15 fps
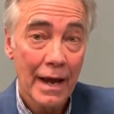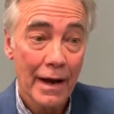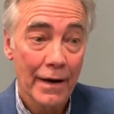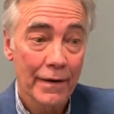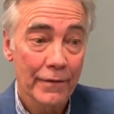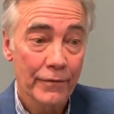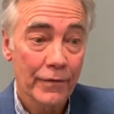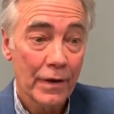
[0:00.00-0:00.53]

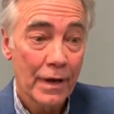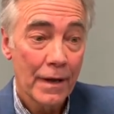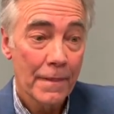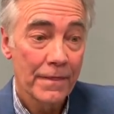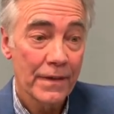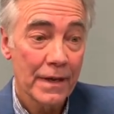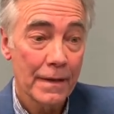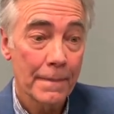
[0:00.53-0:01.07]
of
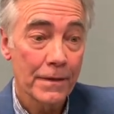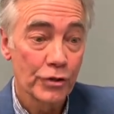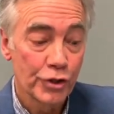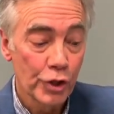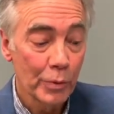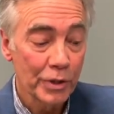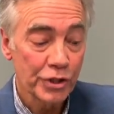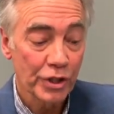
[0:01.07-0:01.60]
the
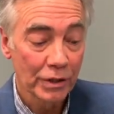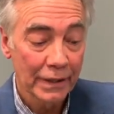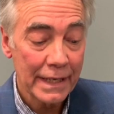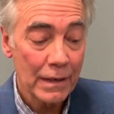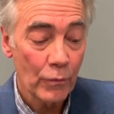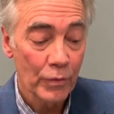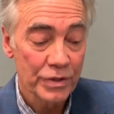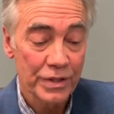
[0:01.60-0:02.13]
Jewish
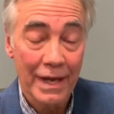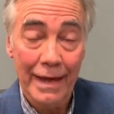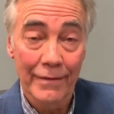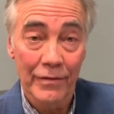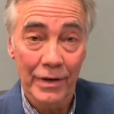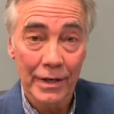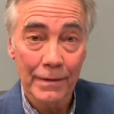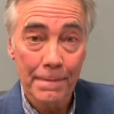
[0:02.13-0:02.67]
elite was
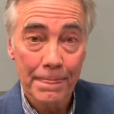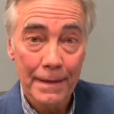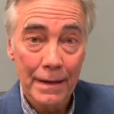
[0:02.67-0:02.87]
evident.